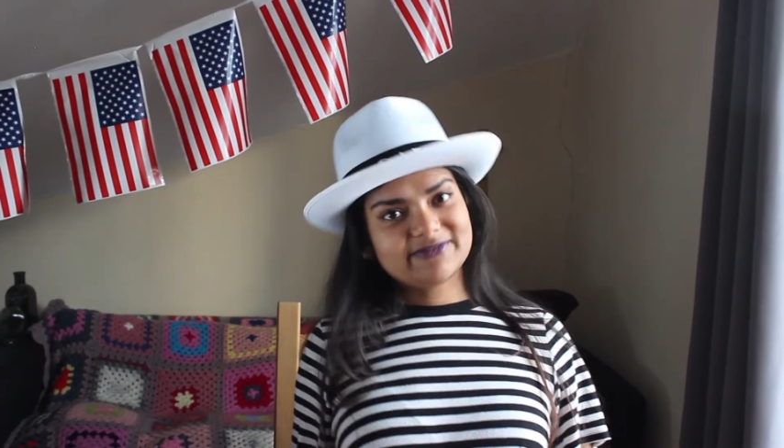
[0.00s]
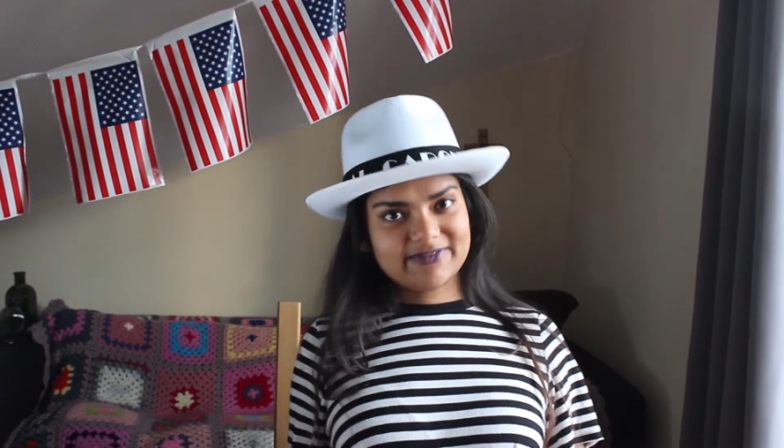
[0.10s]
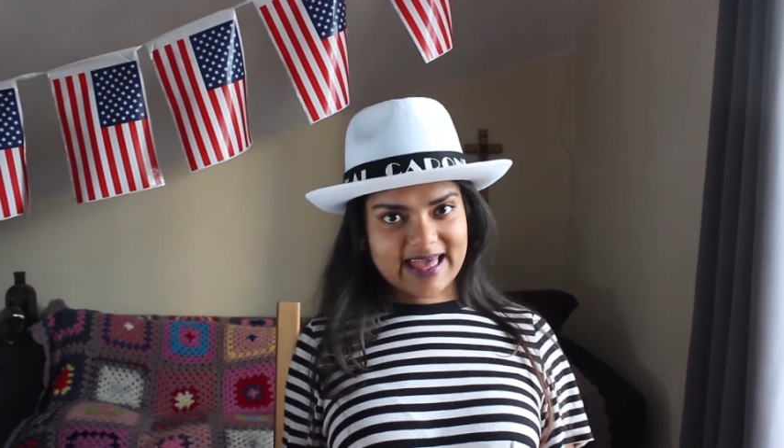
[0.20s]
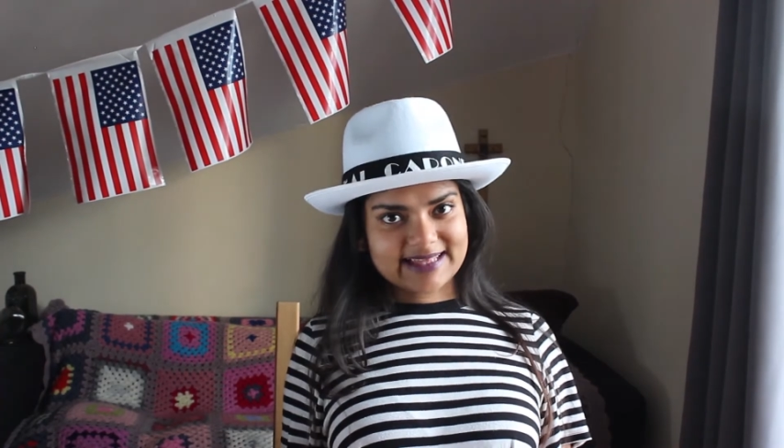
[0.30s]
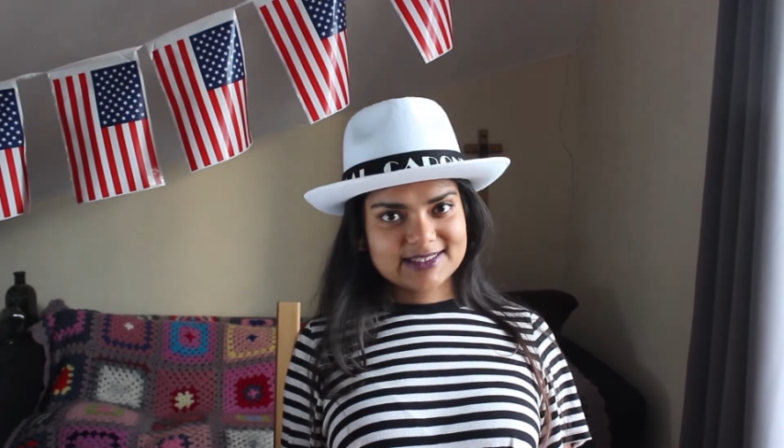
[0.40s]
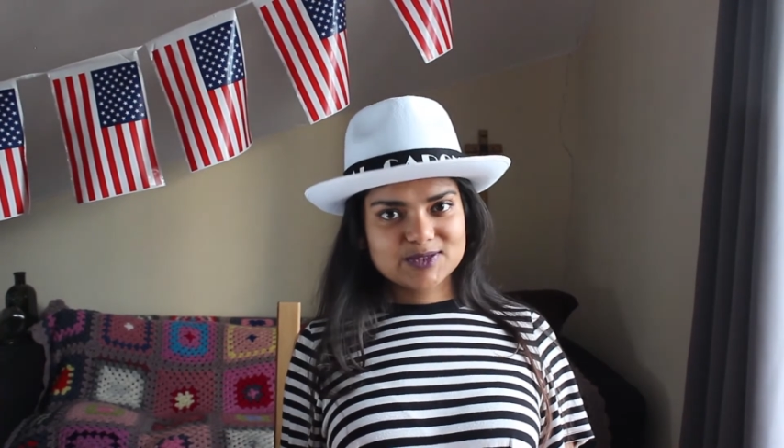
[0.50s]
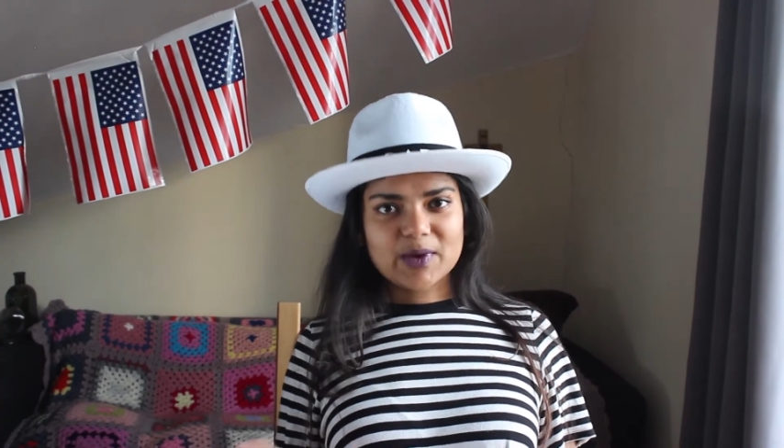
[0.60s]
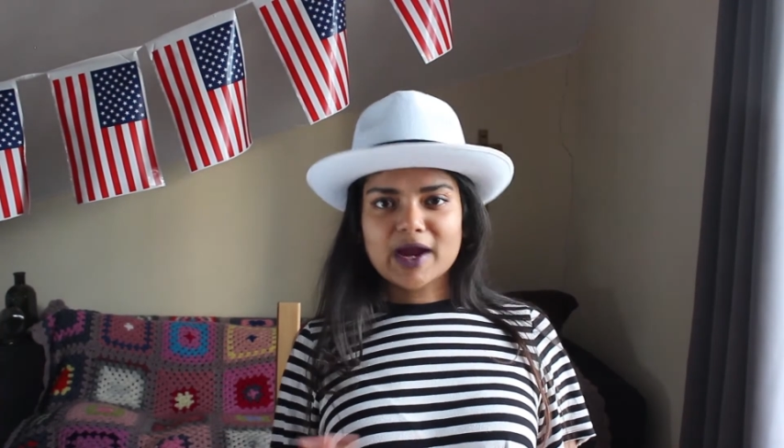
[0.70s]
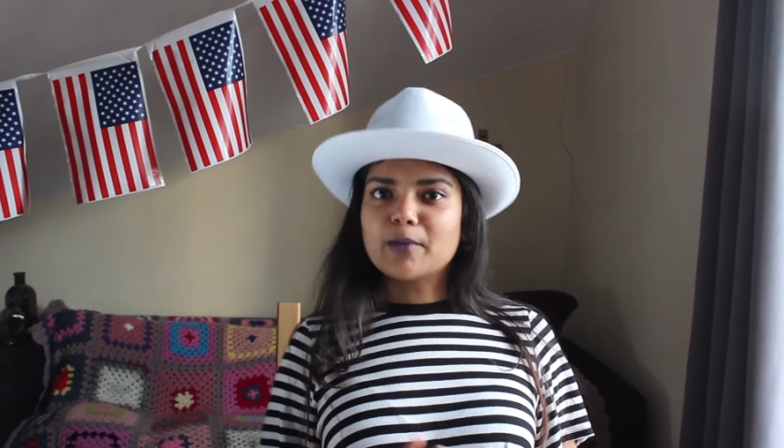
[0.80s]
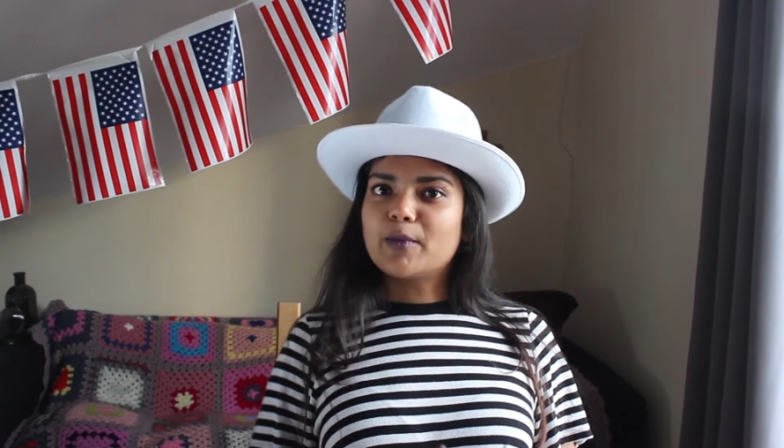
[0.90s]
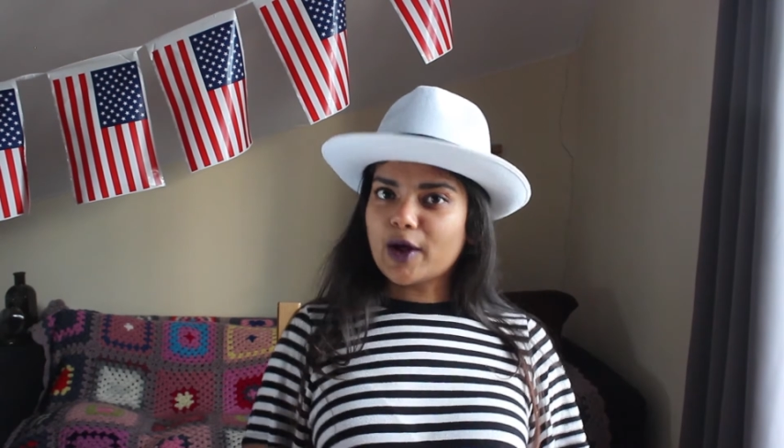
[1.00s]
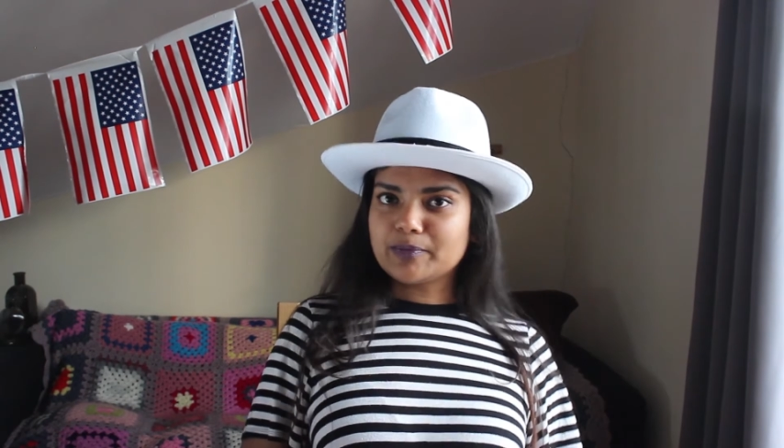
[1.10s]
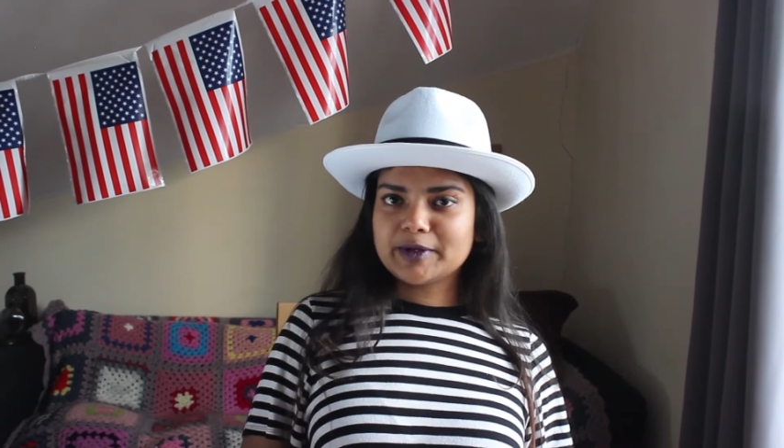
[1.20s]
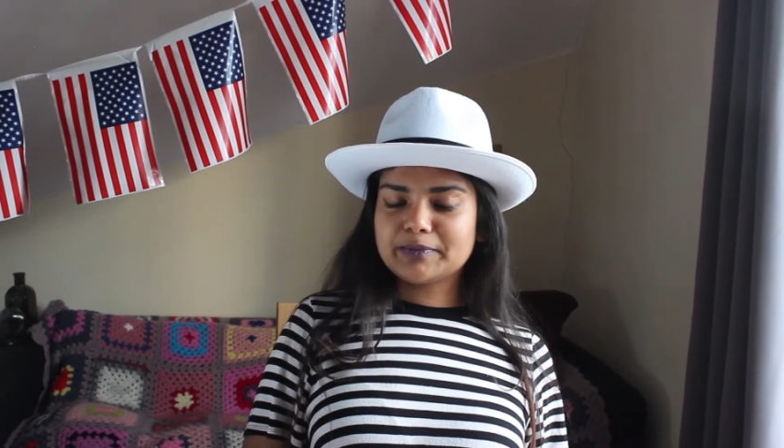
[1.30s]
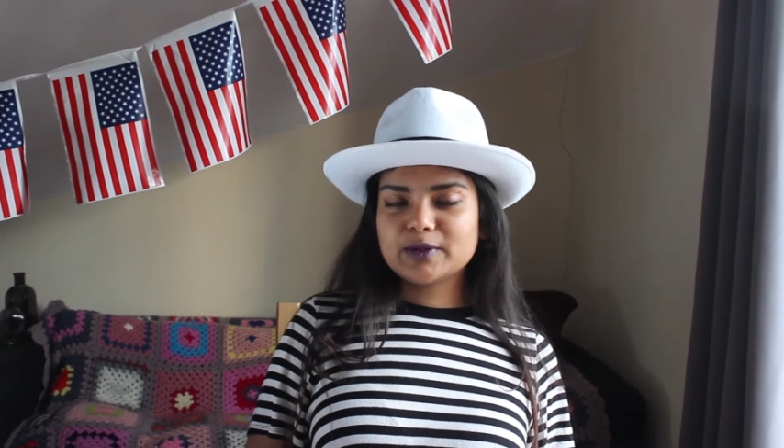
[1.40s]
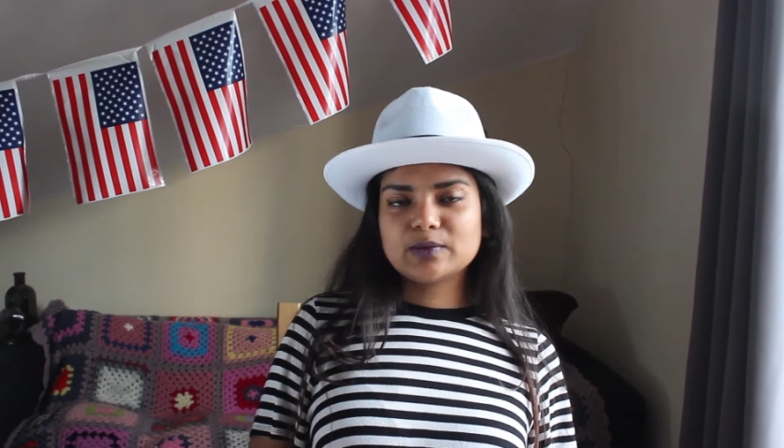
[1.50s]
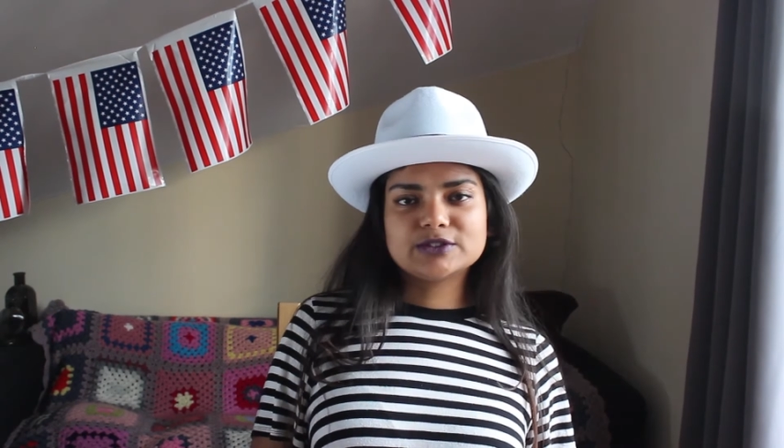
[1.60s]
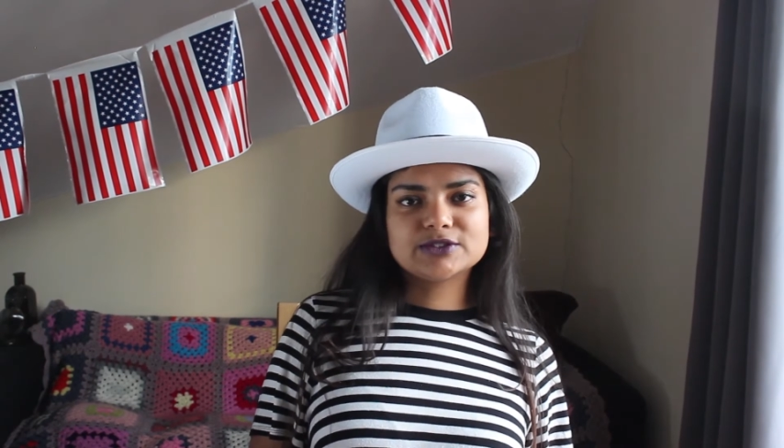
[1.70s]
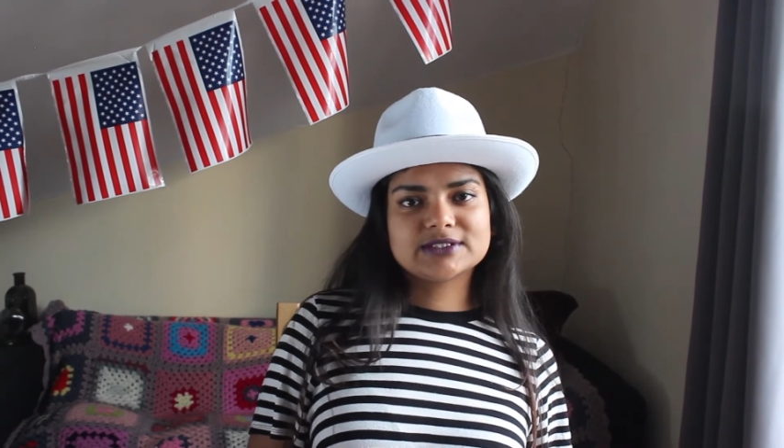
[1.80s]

events where brown people want